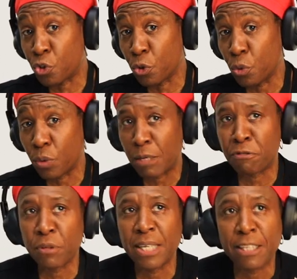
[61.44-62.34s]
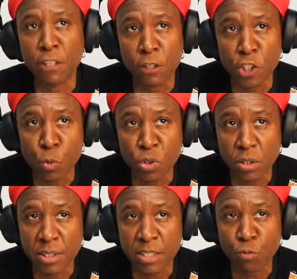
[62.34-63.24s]
go solo. I felt like the others
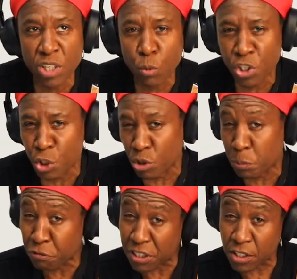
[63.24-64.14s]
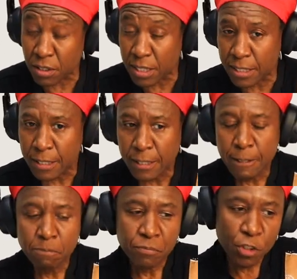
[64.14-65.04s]
not, didn't really want to do it professionally.
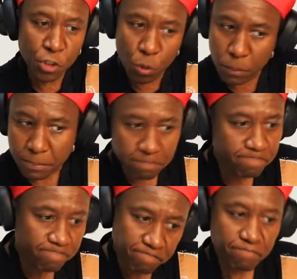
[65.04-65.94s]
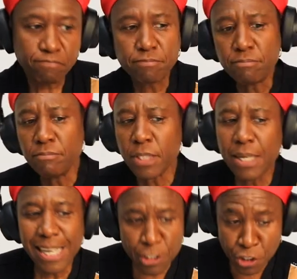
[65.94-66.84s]
So
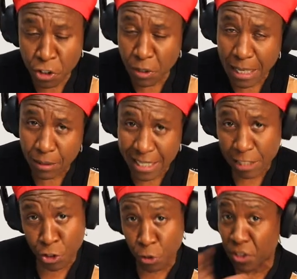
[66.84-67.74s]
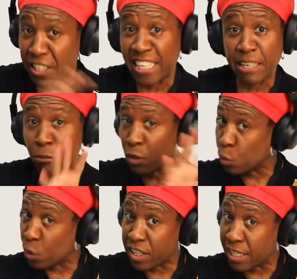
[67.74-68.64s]
I just cut out and I took on the name
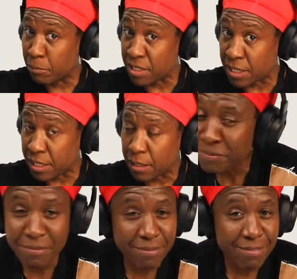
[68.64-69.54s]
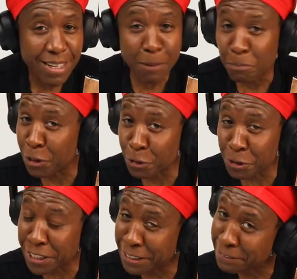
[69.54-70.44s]
Weird MC. I'm
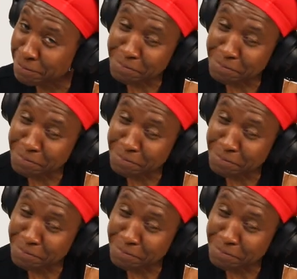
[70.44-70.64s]
peculiar.